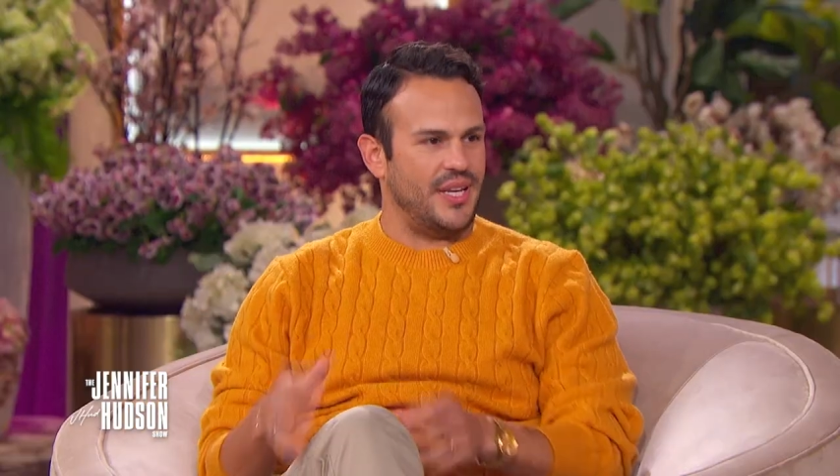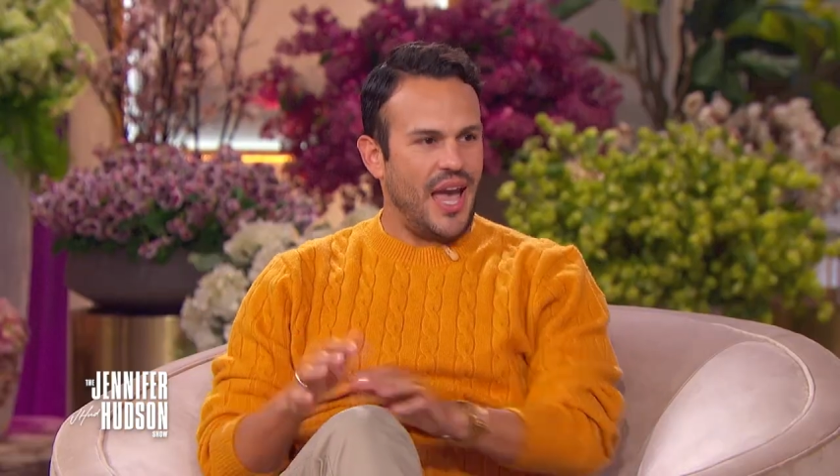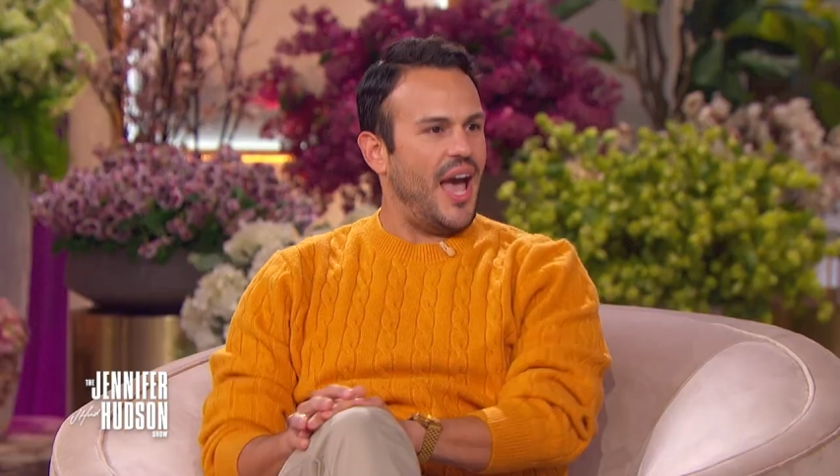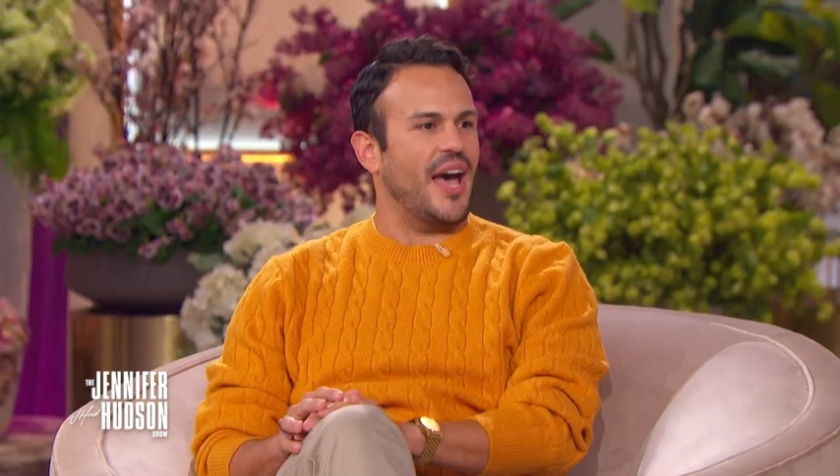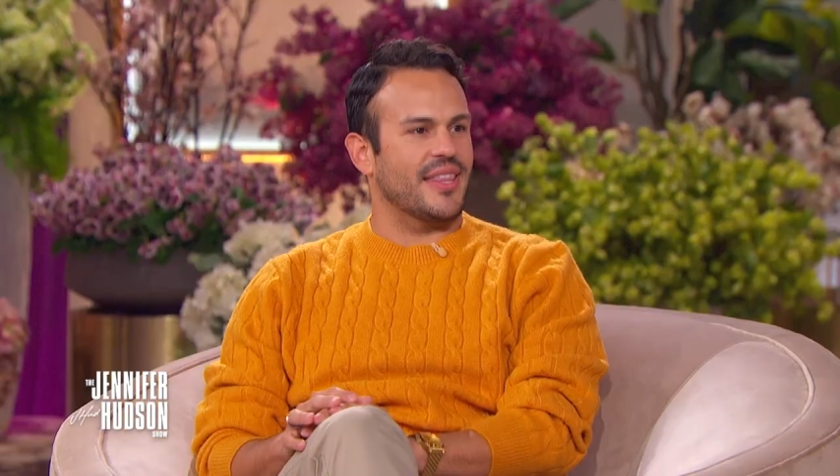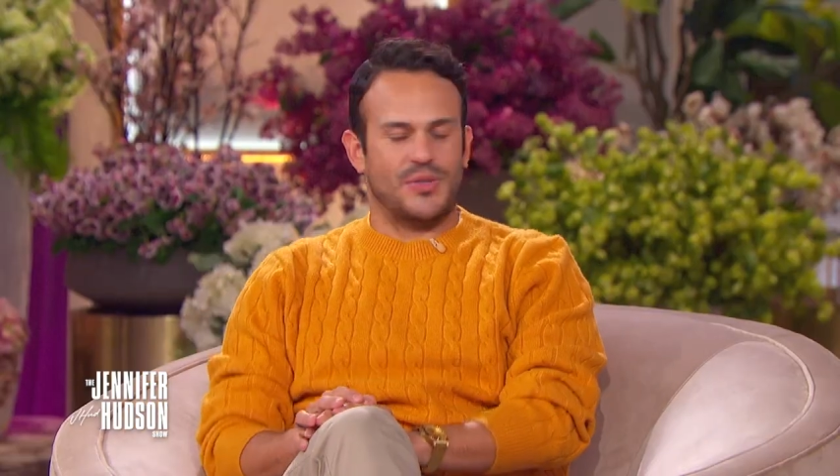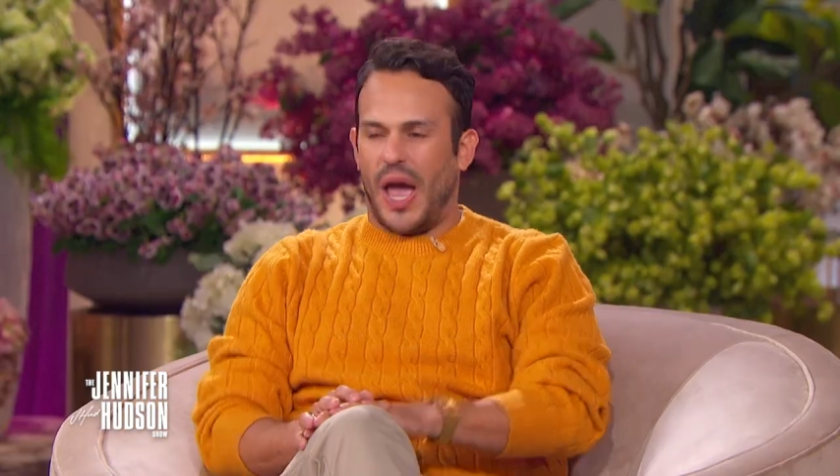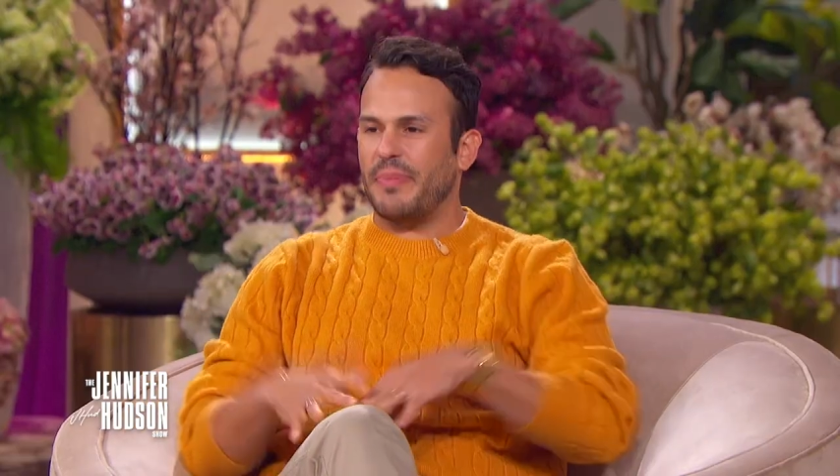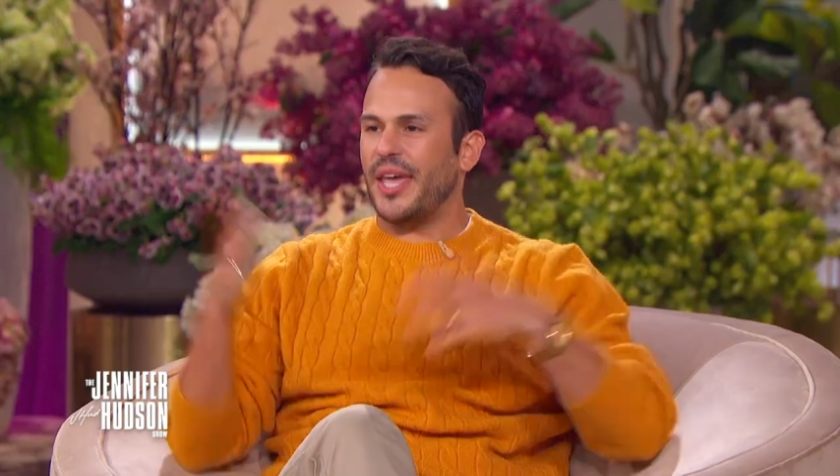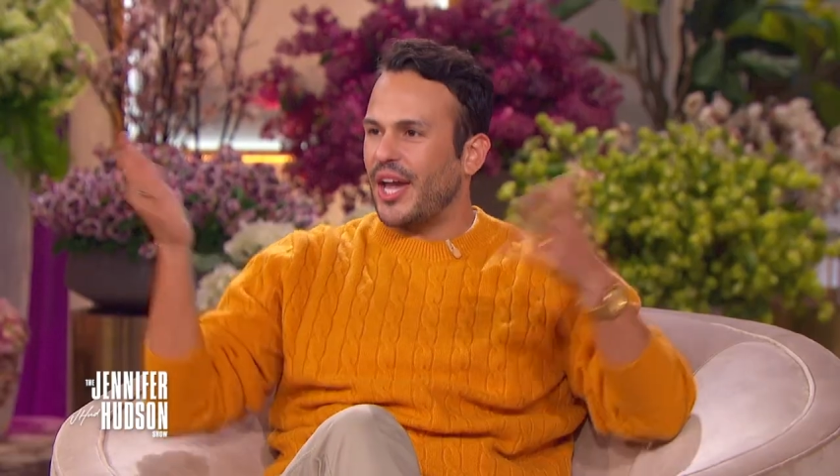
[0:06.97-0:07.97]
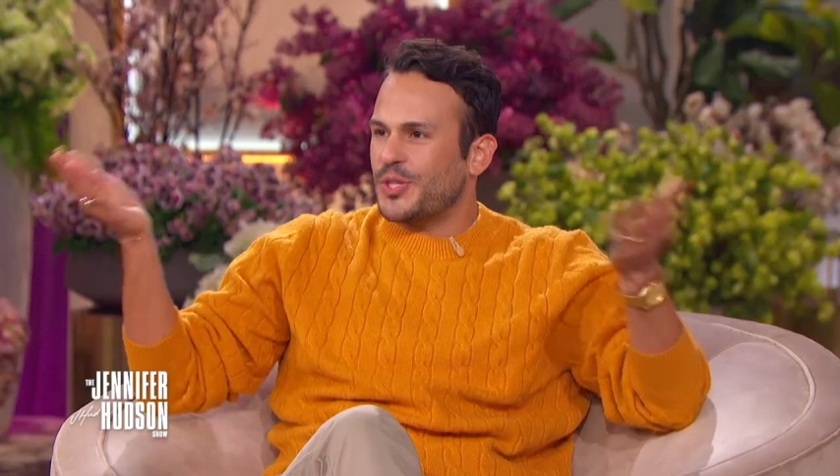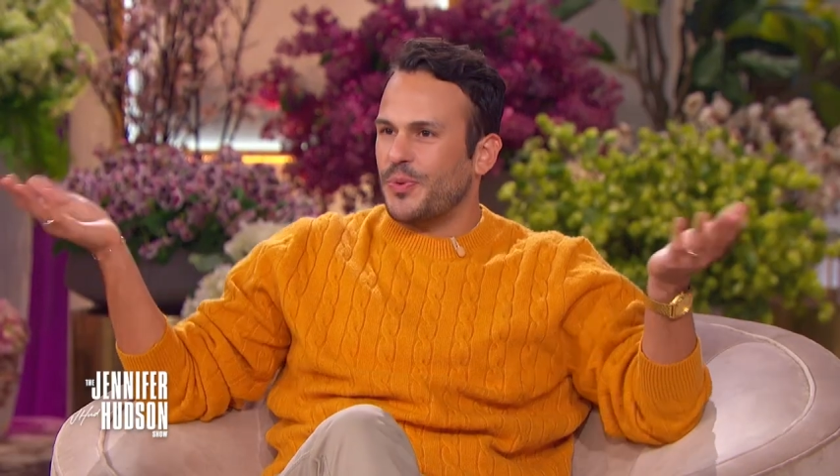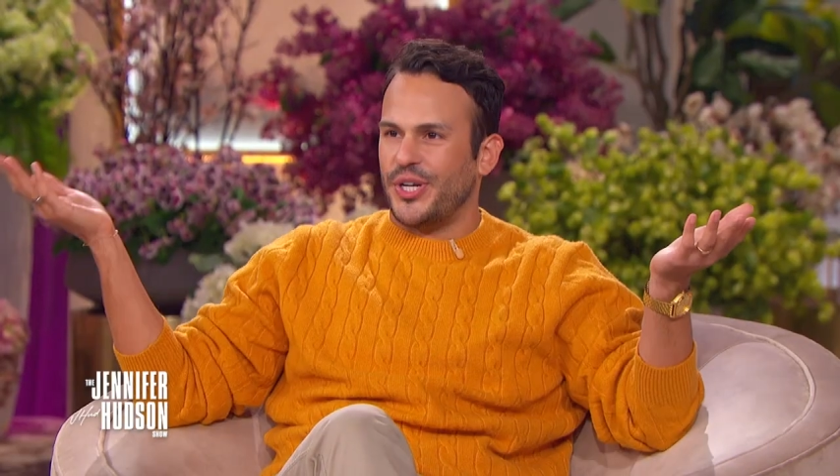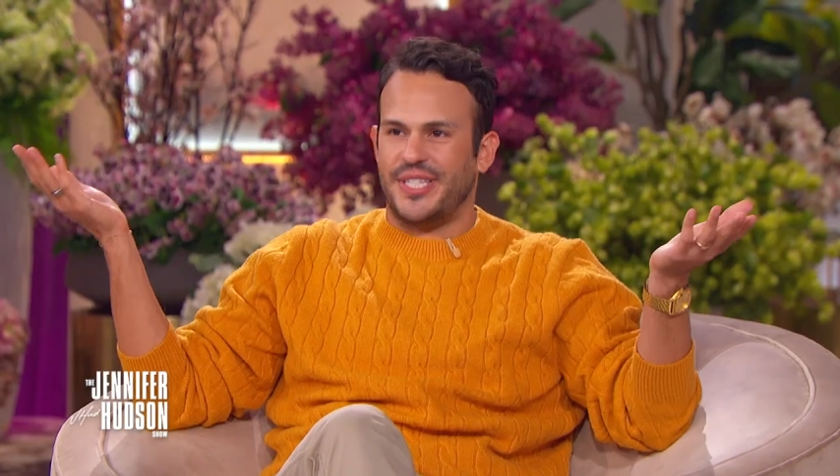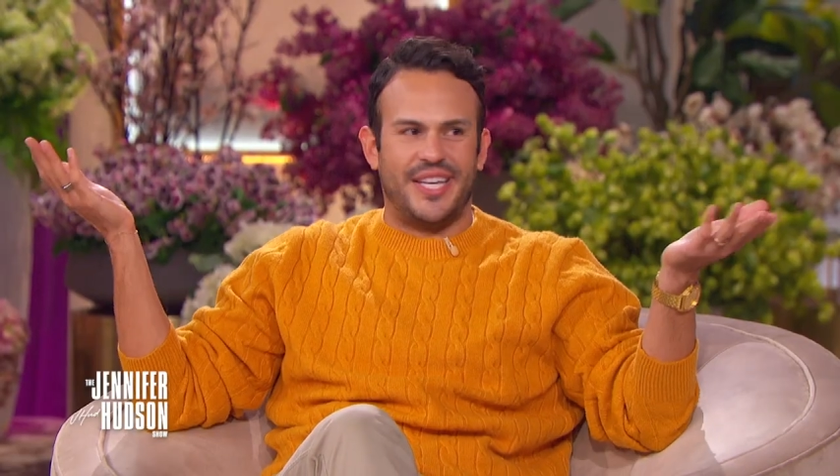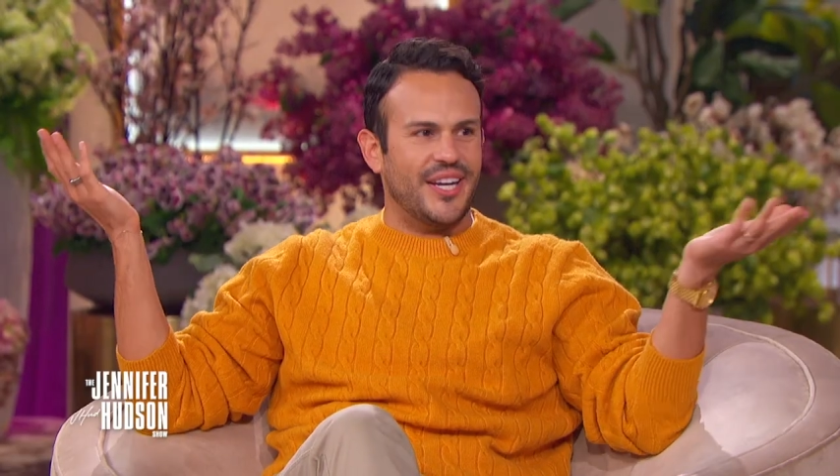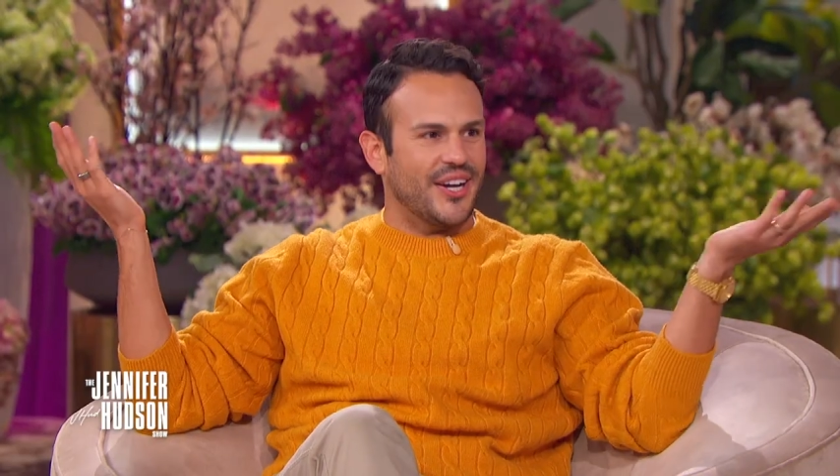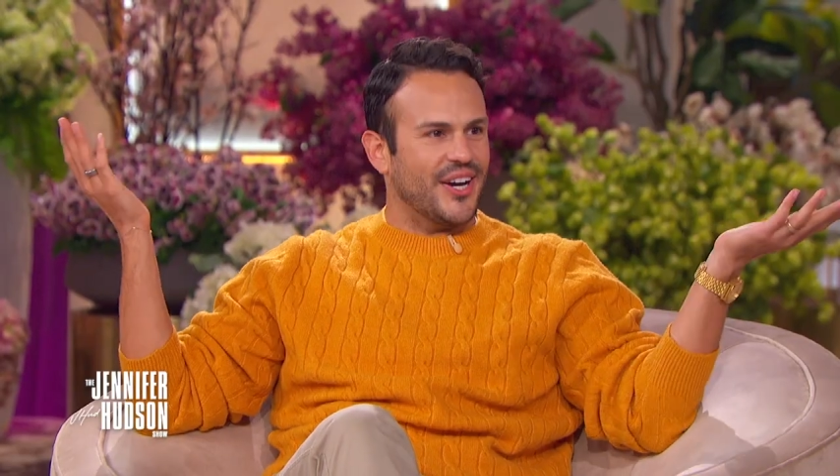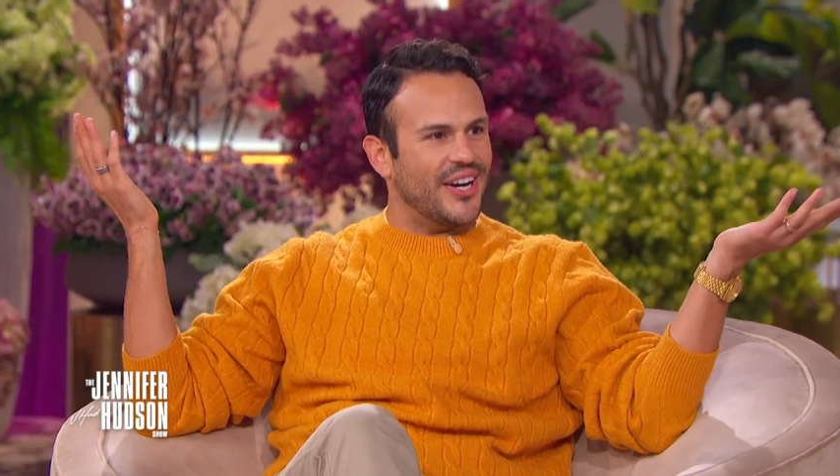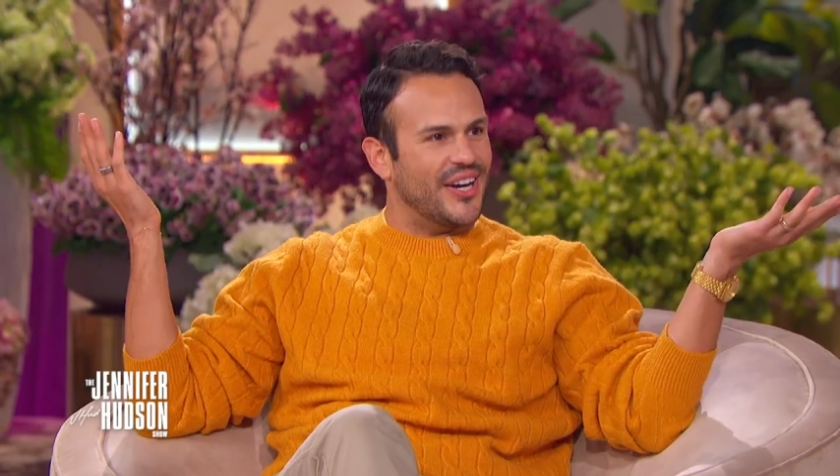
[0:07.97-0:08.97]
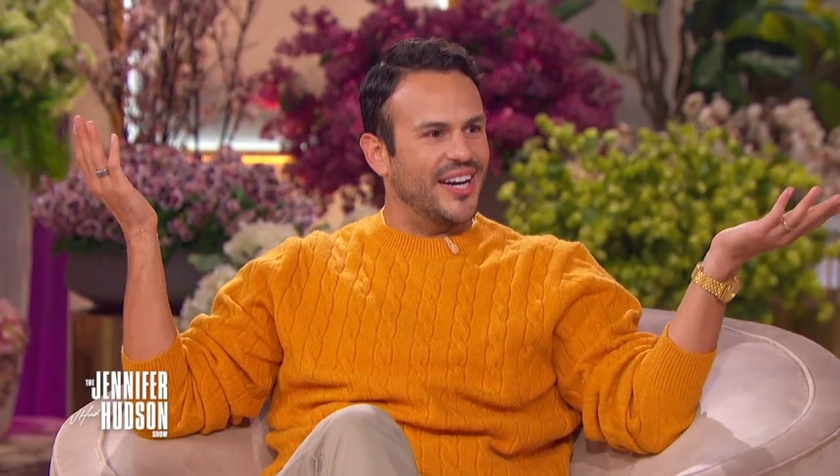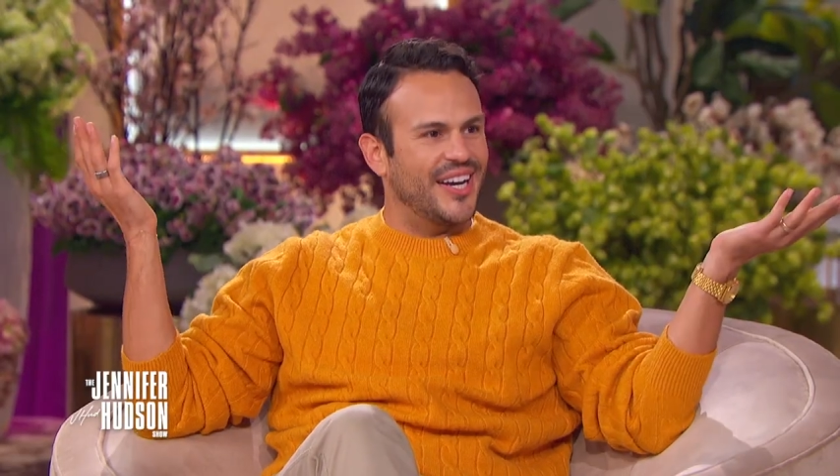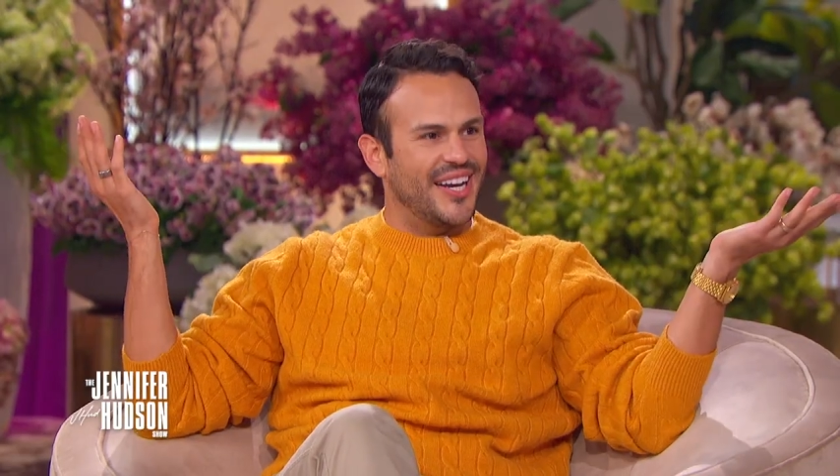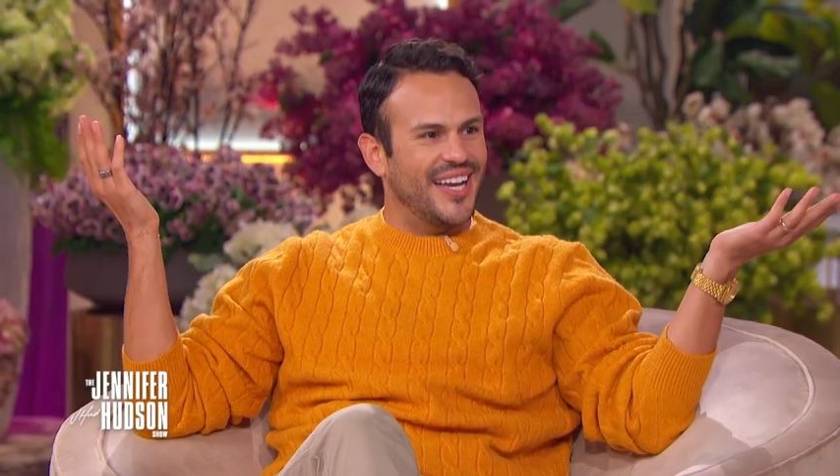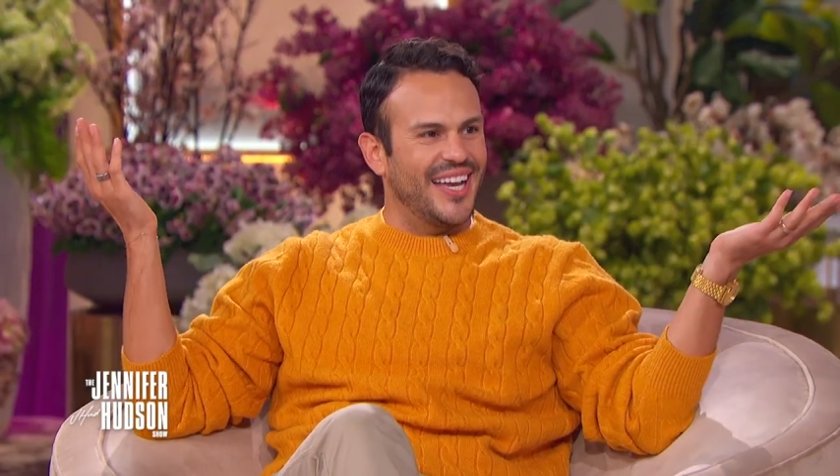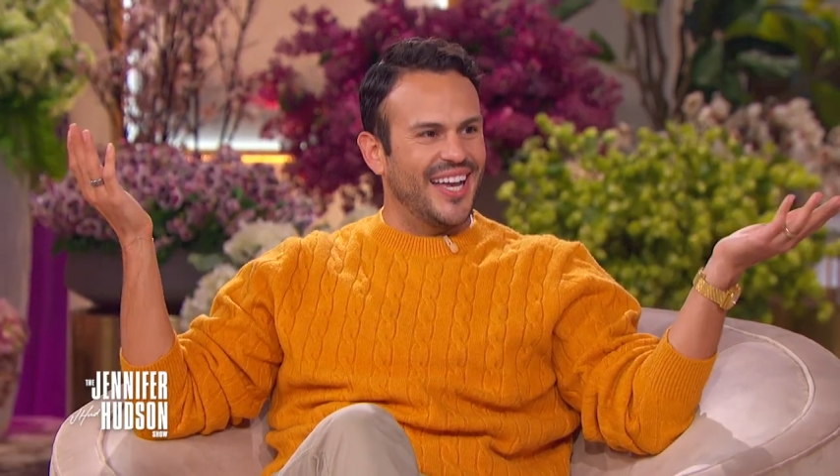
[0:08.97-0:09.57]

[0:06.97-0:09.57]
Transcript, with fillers: yeah. That's why I'm the expert is here. Okay, see, we